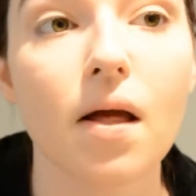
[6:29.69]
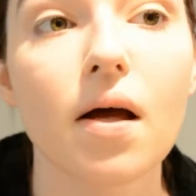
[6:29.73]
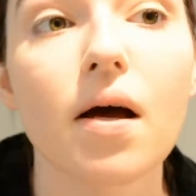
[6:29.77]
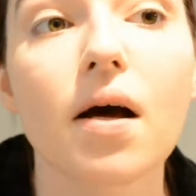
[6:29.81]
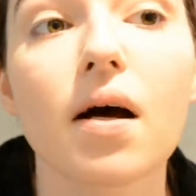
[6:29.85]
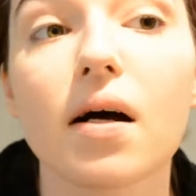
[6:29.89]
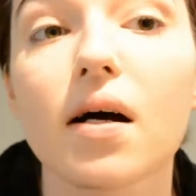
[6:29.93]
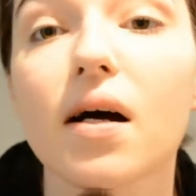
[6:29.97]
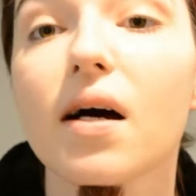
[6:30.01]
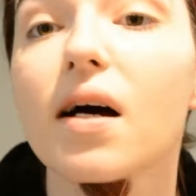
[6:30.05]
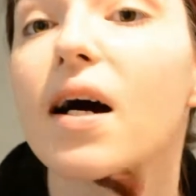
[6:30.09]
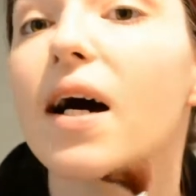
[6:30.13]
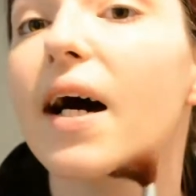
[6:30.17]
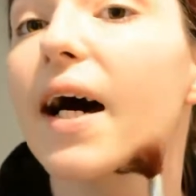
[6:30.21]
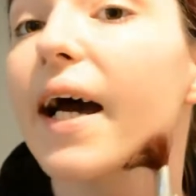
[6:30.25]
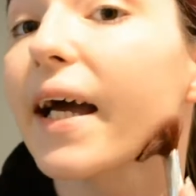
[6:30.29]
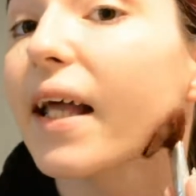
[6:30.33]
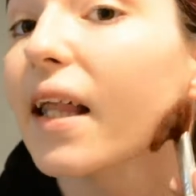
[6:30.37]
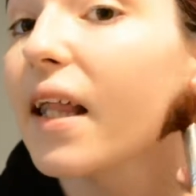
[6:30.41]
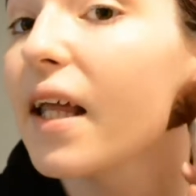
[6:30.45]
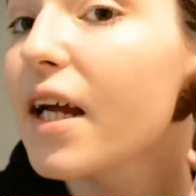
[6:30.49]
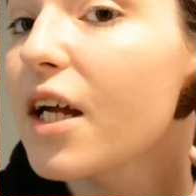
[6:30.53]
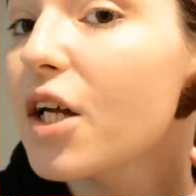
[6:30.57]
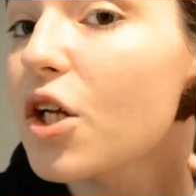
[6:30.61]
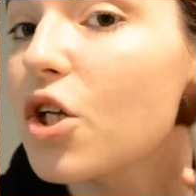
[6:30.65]

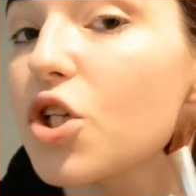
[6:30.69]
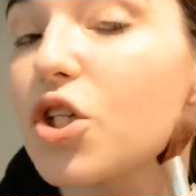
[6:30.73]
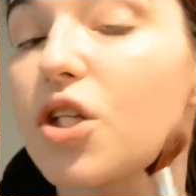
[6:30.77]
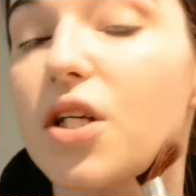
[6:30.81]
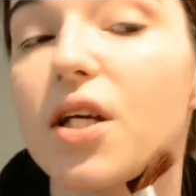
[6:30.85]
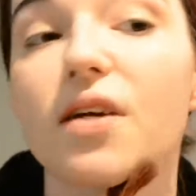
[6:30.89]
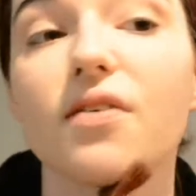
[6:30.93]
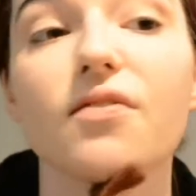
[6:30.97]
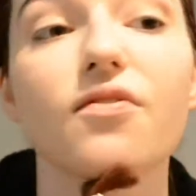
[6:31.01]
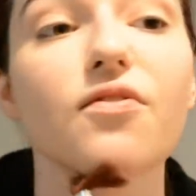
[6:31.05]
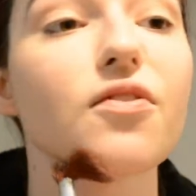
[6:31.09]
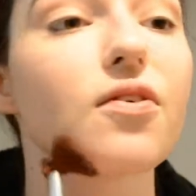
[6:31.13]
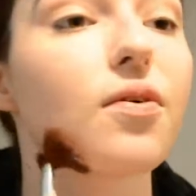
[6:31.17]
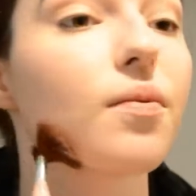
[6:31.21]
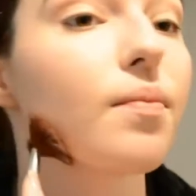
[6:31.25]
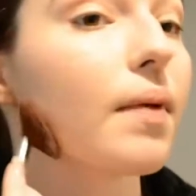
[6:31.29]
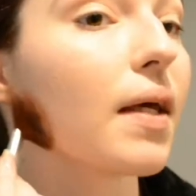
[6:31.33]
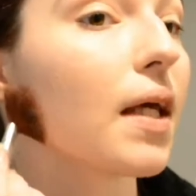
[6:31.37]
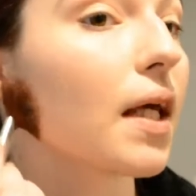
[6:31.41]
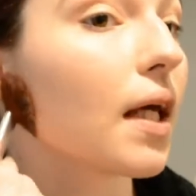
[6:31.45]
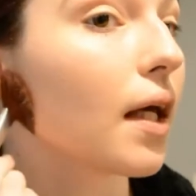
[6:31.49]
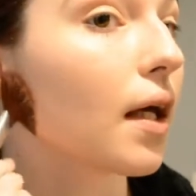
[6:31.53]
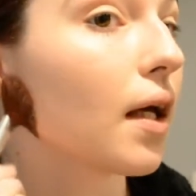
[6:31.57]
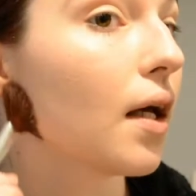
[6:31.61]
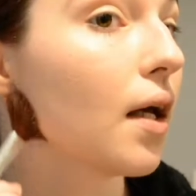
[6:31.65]
highlight shade for
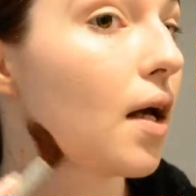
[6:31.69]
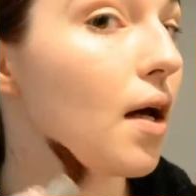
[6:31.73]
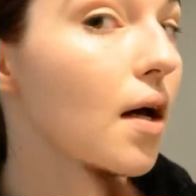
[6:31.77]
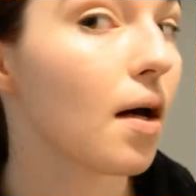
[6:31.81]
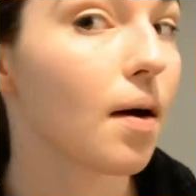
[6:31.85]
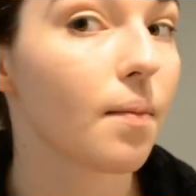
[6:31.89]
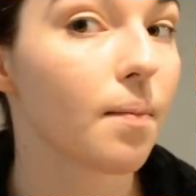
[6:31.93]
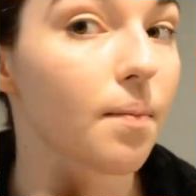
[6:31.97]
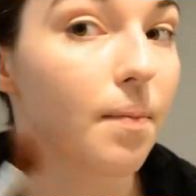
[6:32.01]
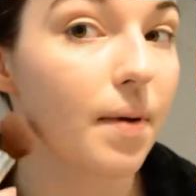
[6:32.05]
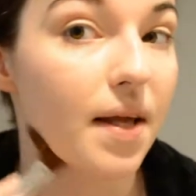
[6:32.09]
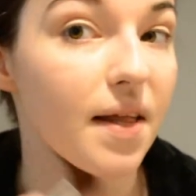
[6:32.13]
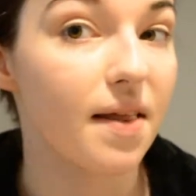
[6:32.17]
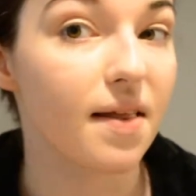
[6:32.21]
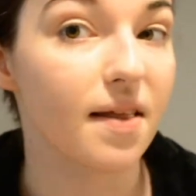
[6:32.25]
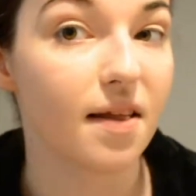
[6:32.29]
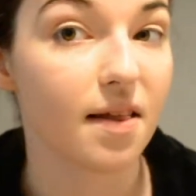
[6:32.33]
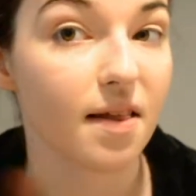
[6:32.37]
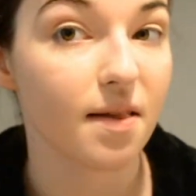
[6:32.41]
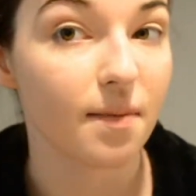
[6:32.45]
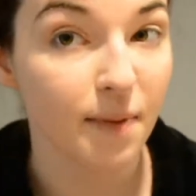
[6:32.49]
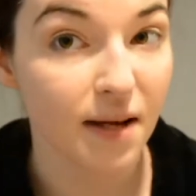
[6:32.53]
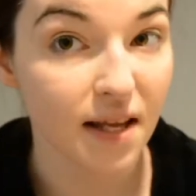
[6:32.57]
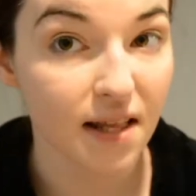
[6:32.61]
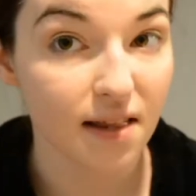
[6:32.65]
me, but
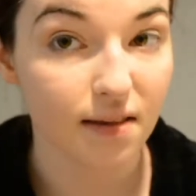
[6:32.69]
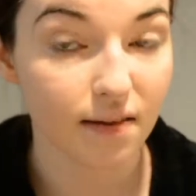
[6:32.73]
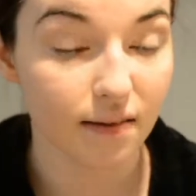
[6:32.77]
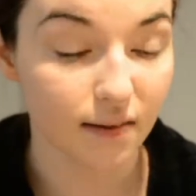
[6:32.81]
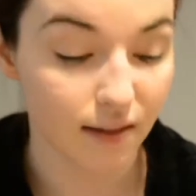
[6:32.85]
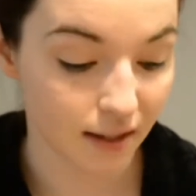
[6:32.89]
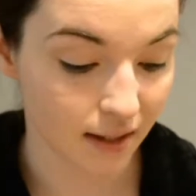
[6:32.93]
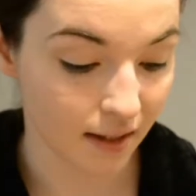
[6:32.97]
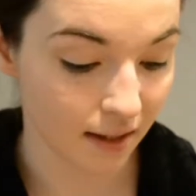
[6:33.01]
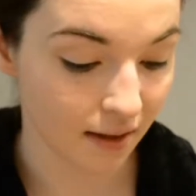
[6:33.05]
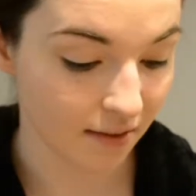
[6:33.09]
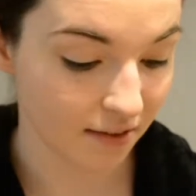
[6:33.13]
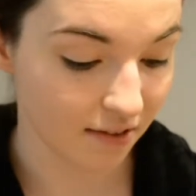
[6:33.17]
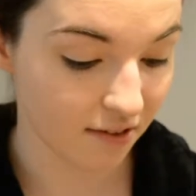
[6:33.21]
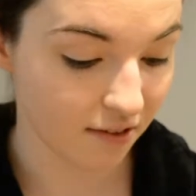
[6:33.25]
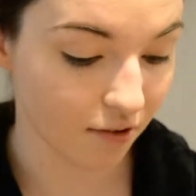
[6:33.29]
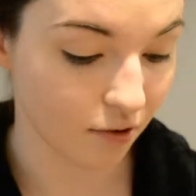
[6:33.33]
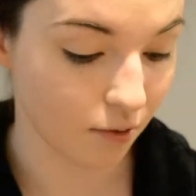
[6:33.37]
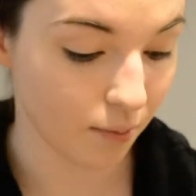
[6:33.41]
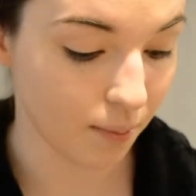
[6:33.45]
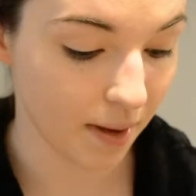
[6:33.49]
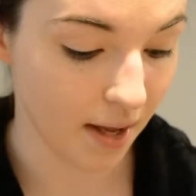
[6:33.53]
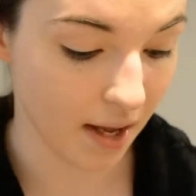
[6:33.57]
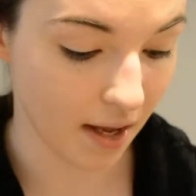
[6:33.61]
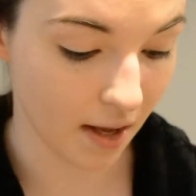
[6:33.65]
since my skin is
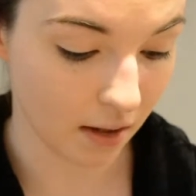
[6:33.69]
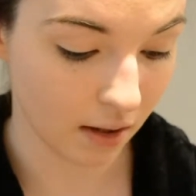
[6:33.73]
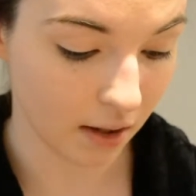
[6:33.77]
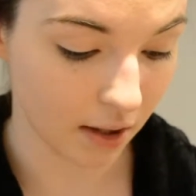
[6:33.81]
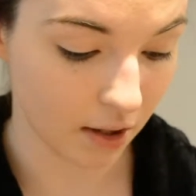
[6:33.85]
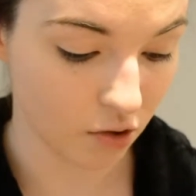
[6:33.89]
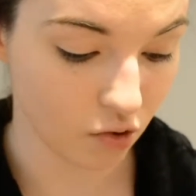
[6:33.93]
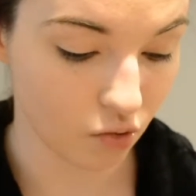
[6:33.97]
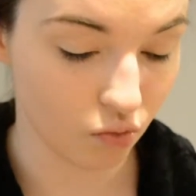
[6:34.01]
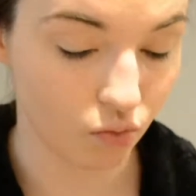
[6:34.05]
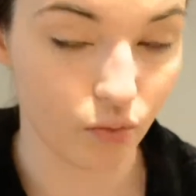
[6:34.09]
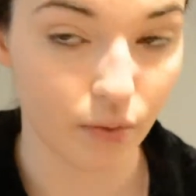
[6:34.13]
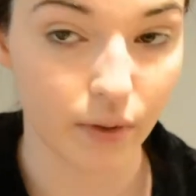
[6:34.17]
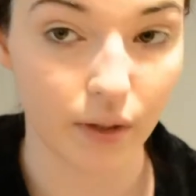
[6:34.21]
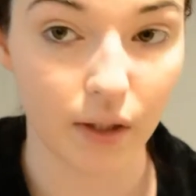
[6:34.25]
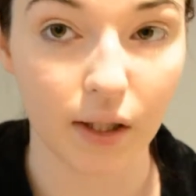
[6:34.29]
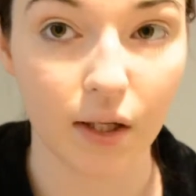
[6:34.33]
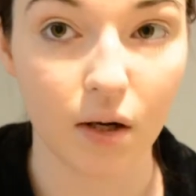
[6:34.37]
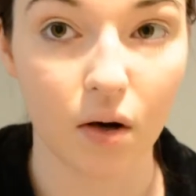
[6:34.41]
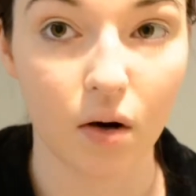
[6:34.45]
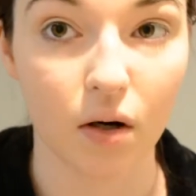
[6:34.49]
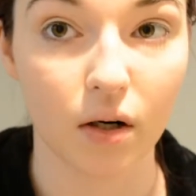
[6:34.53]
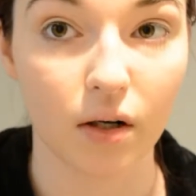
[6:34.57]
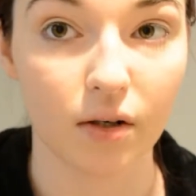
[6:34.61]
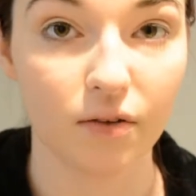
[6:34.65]
so pale, it's really
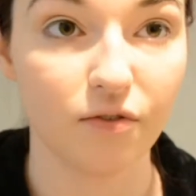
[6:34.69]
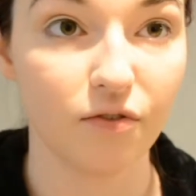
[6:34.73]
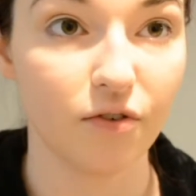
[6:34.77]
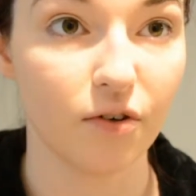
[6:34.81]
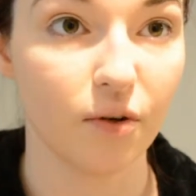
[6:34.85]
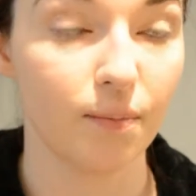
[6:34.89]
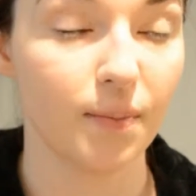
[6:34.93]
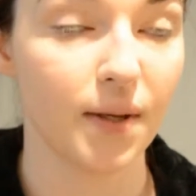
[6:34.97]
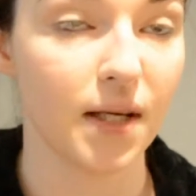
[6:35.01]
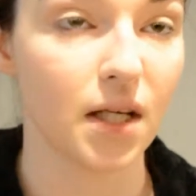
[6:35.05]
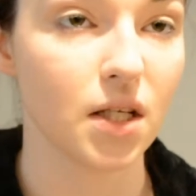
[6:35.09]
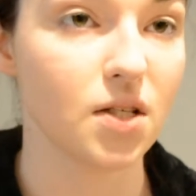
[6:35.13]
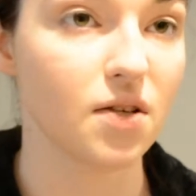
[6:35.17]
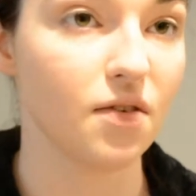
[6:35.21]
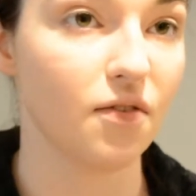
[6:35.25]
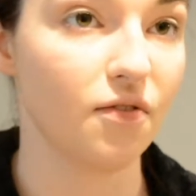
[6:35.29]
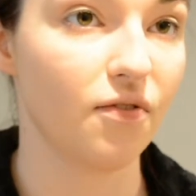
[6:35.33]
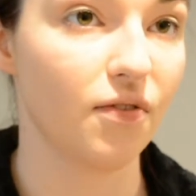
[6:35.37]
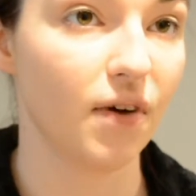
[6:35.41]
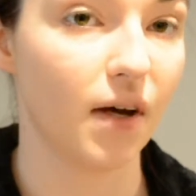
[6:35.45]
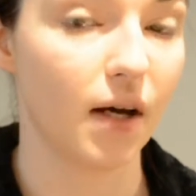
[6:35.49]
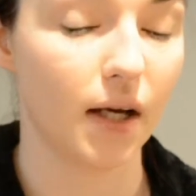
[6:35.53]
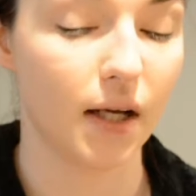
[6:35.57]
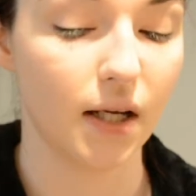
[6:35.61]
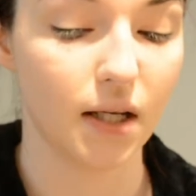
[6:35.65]
hard for me to
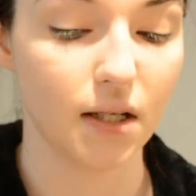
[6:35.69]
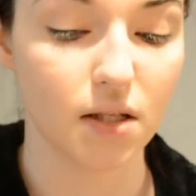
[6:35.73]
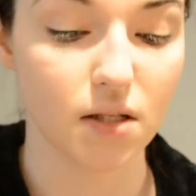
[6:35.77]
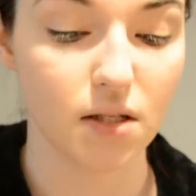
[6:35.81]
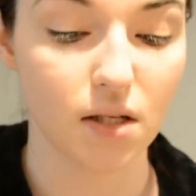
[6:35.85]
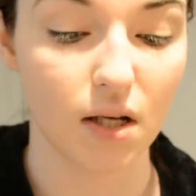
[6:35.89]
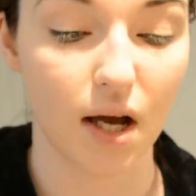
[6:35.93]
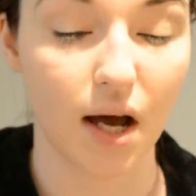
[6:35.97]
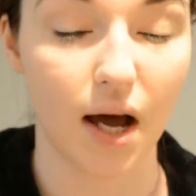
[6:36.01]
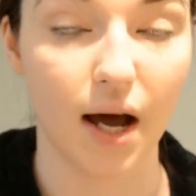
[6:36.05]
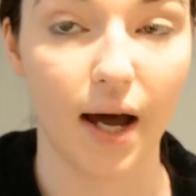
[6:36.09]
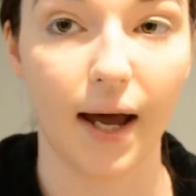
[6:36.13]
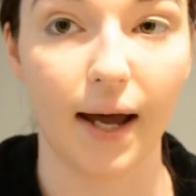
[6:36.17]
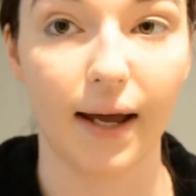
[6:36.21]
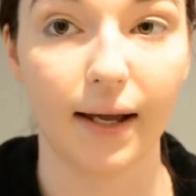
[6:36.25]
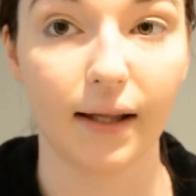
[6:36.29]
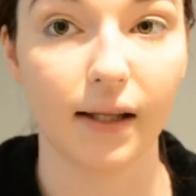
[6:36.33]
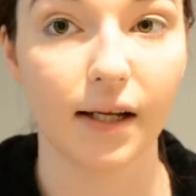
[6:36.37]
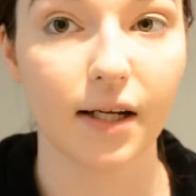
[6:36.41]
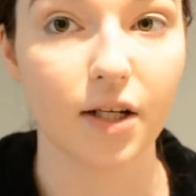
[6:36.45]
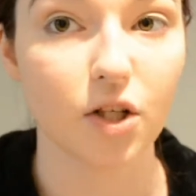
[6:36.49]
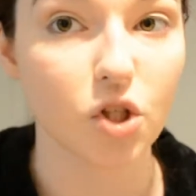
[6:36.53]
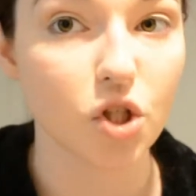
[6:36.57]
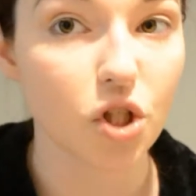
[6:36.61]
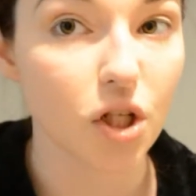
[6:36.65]
find a
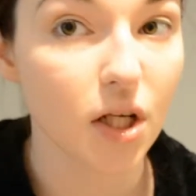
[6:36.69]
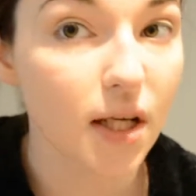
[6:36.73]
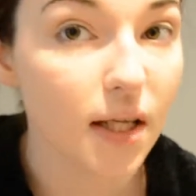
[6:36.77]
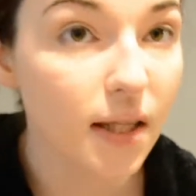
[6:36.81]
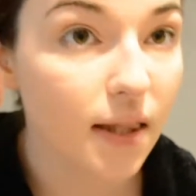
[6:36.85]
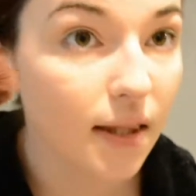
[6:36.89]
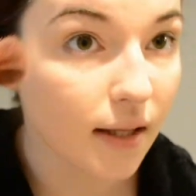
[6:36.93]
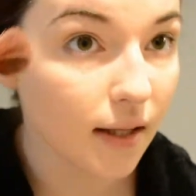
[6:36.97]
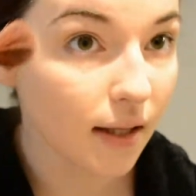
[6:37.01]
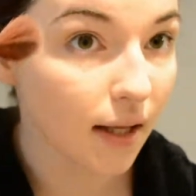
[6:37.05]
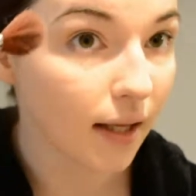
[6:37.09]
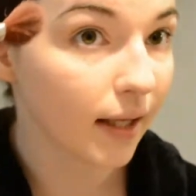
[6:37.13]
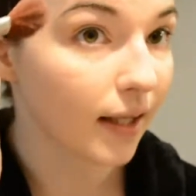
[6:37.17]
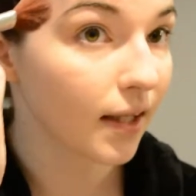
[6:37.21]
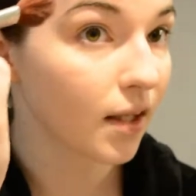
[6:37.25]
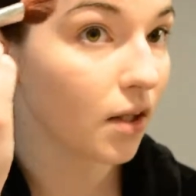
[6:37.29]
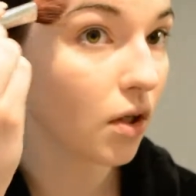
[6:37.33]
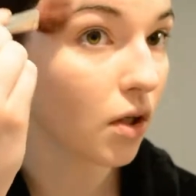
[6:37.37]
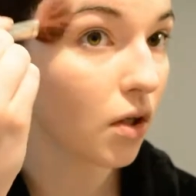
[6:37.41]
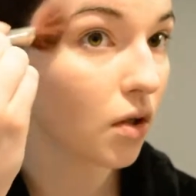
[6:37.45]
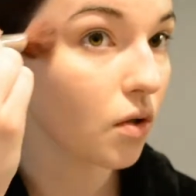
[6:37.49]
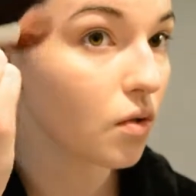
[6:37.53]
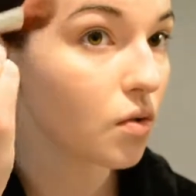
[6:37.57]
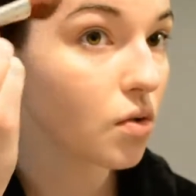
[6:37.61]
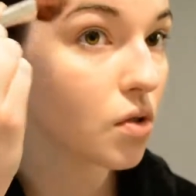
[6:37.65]
highlight shade that I can
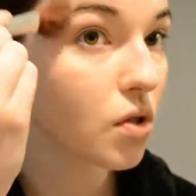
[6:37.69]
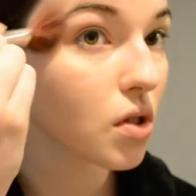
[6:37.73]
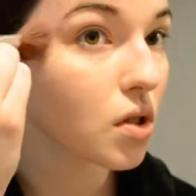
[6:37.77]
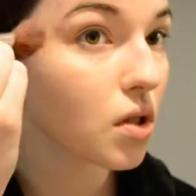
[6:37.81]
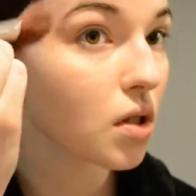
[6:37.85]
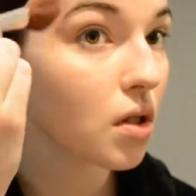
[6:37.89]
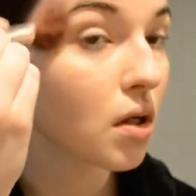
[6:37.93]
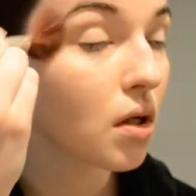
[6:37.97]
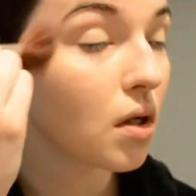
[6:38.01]
use.